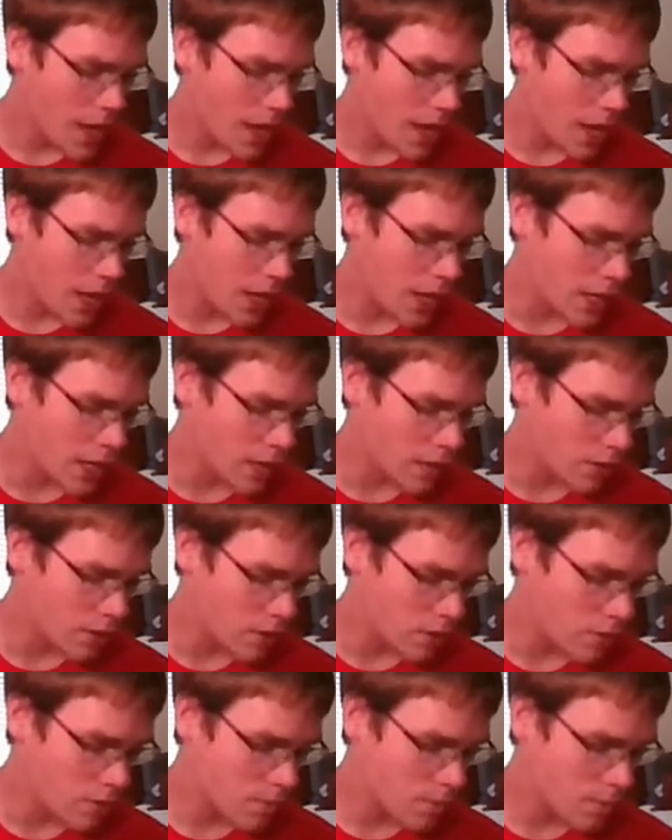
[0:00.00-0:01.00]

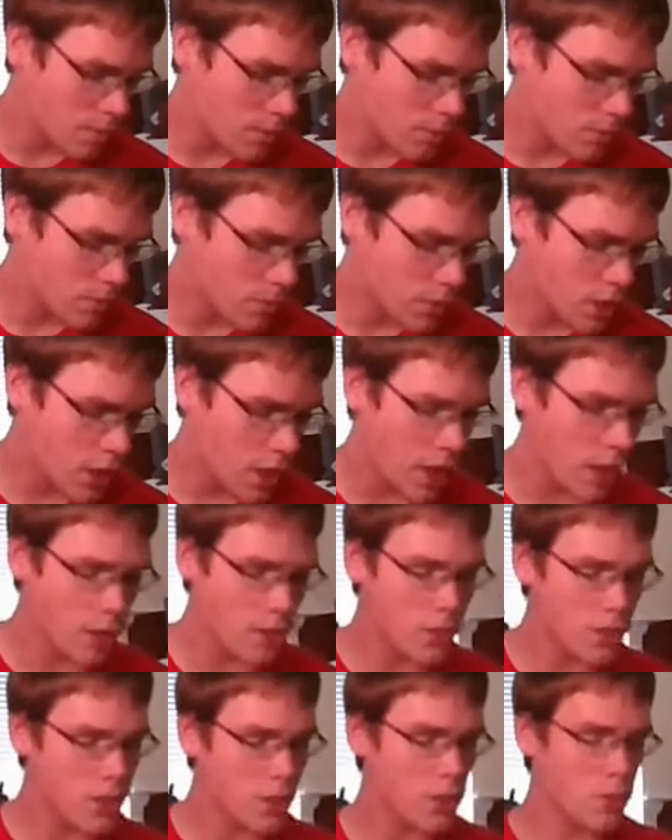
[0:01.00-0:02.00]
And
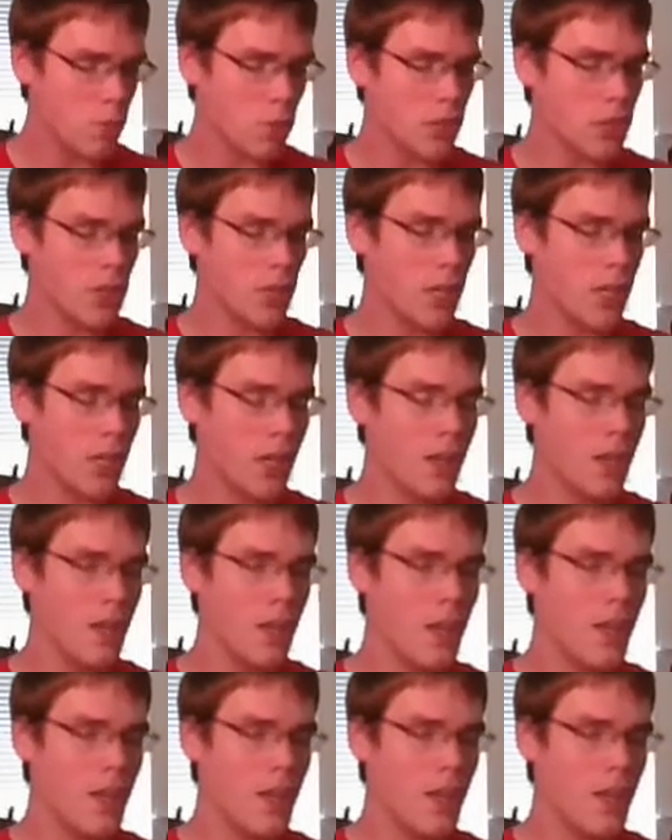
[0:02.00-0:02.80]
character switching